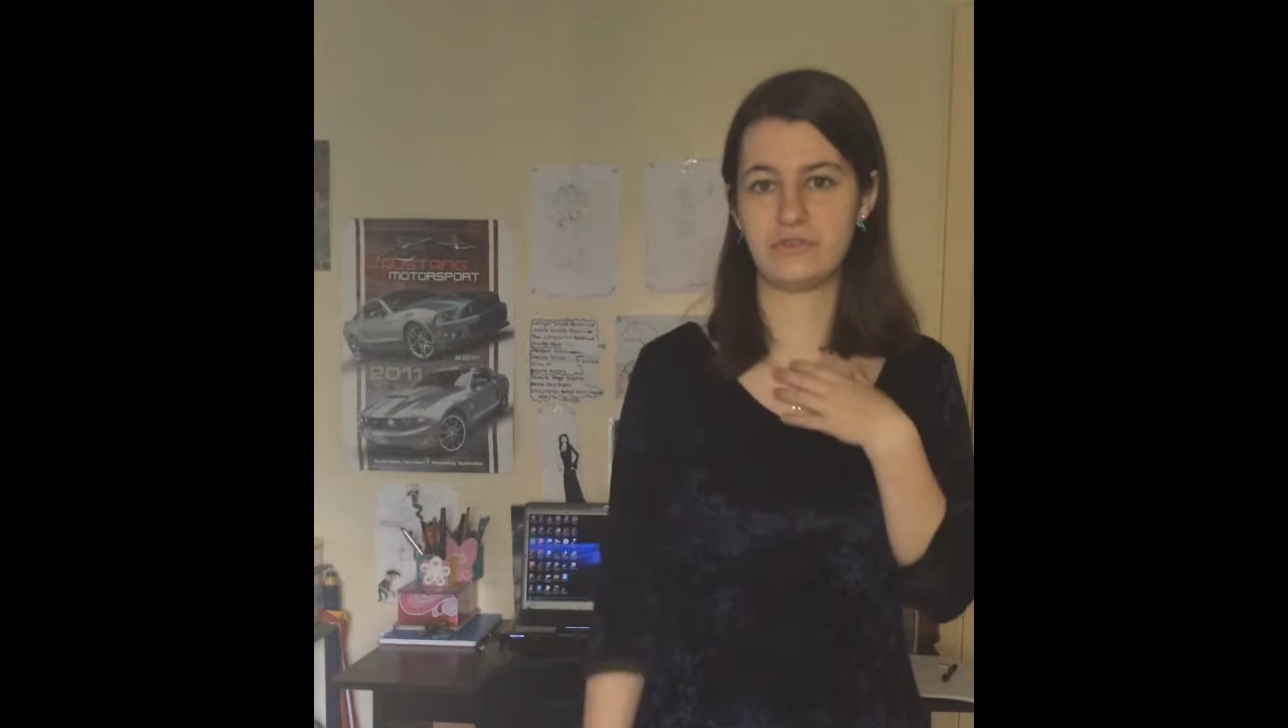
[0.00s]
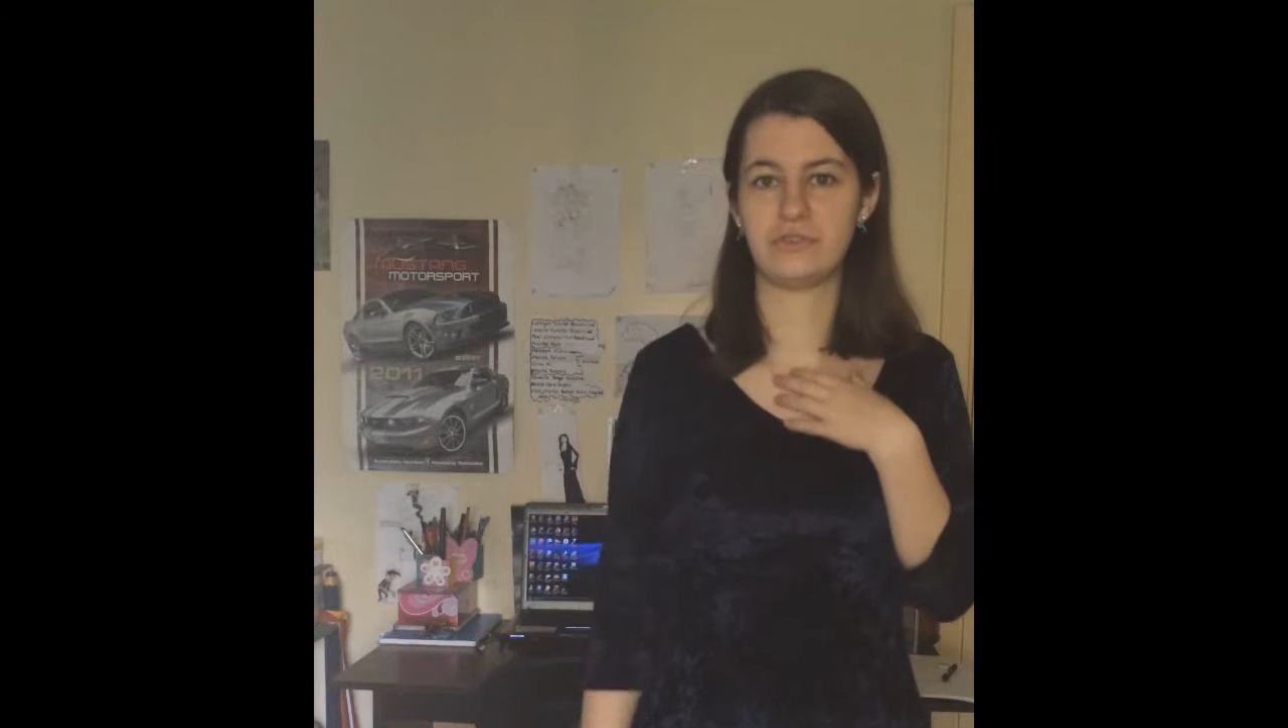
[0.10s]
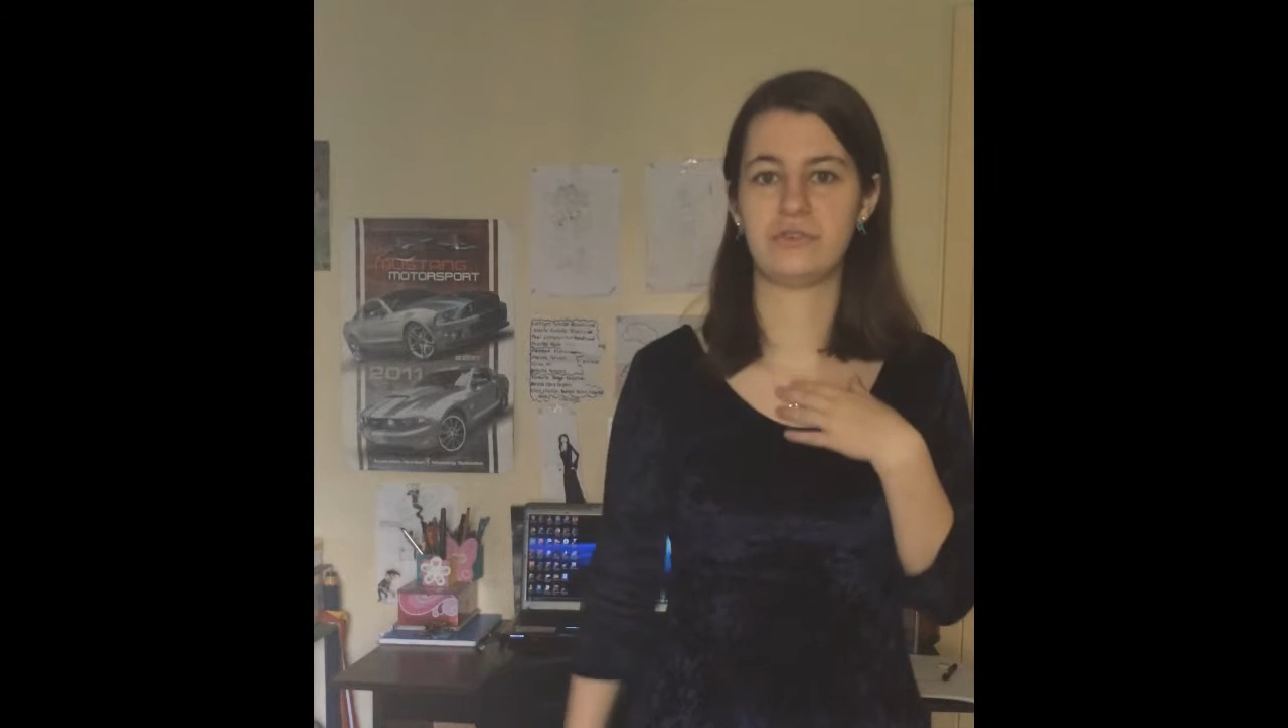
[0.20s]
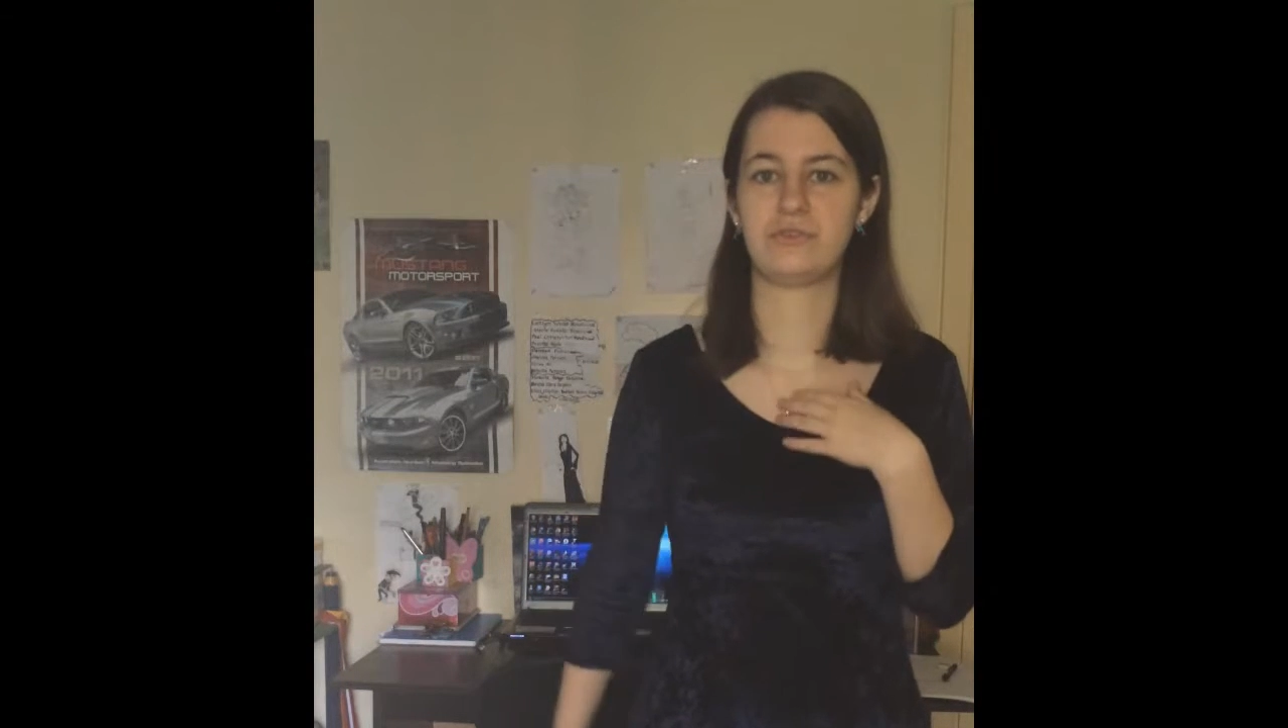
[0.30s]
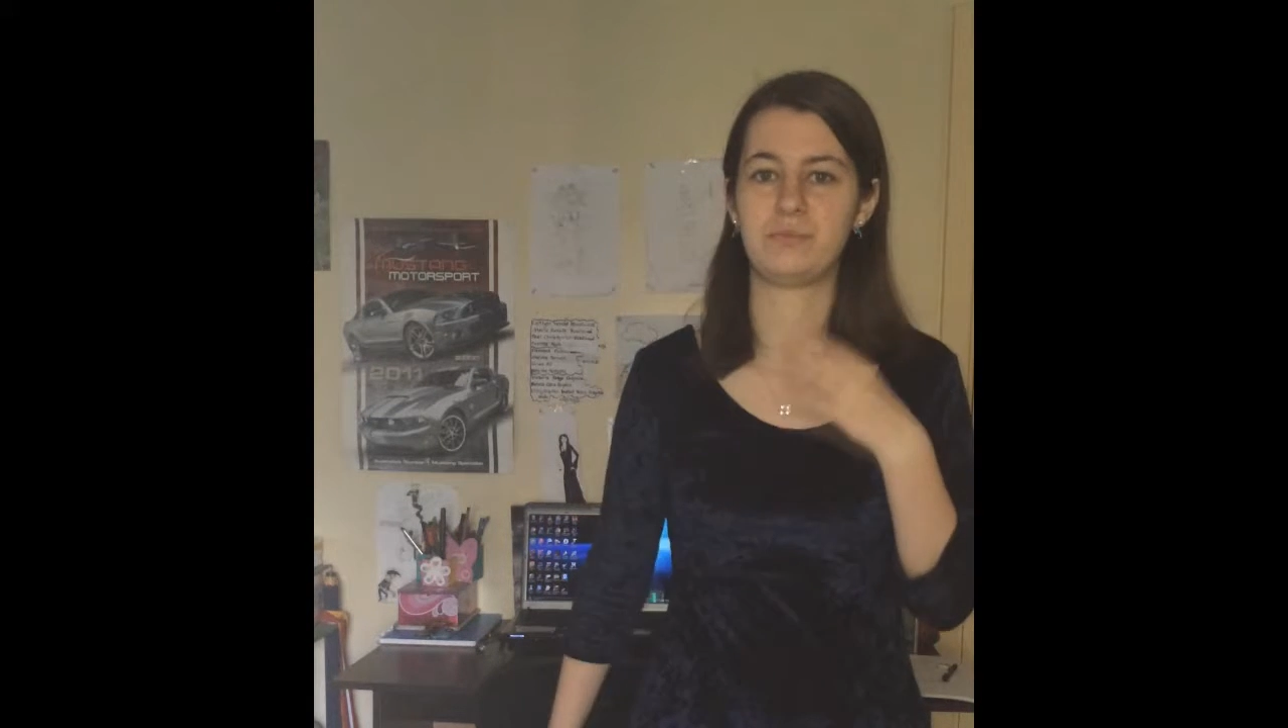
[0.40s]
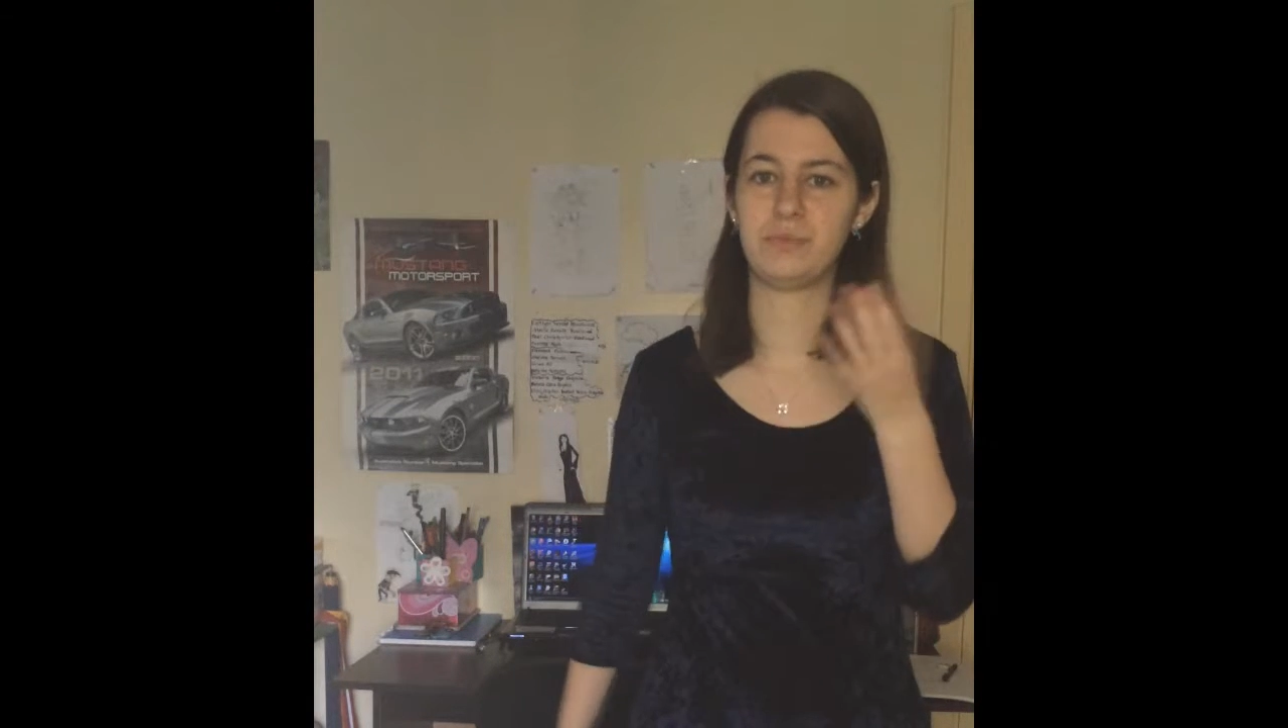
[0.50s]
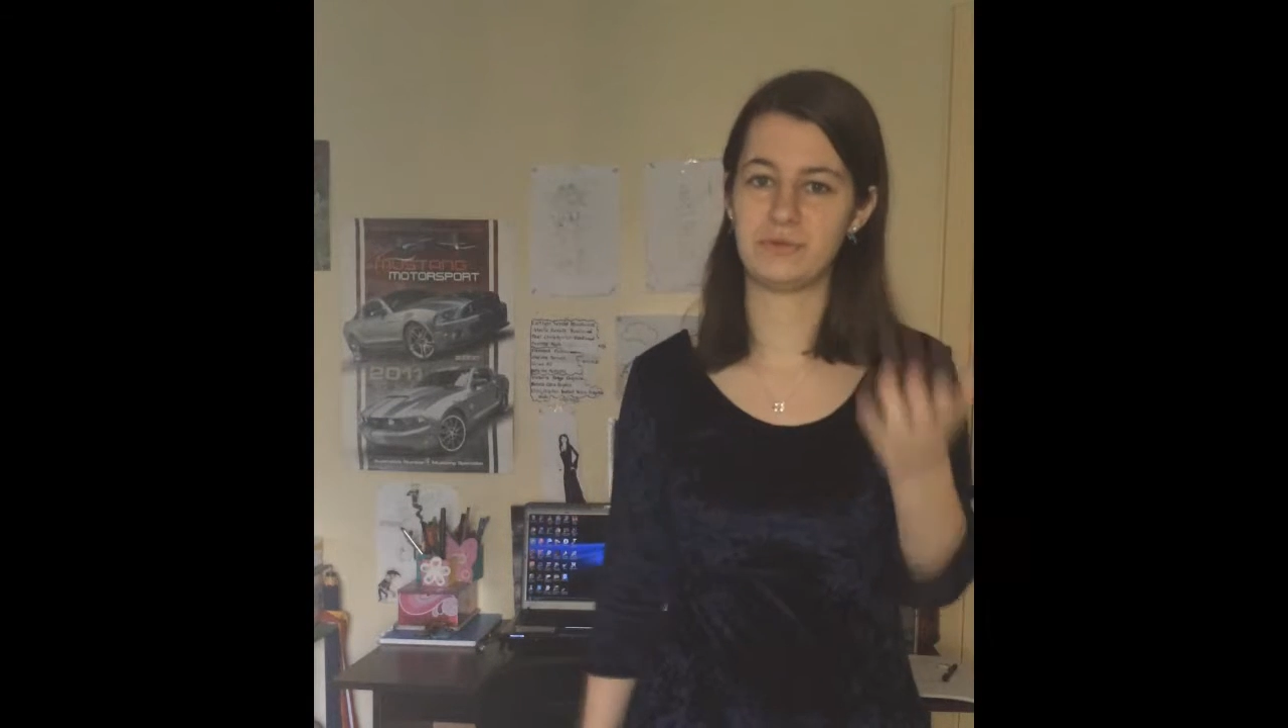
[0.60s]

just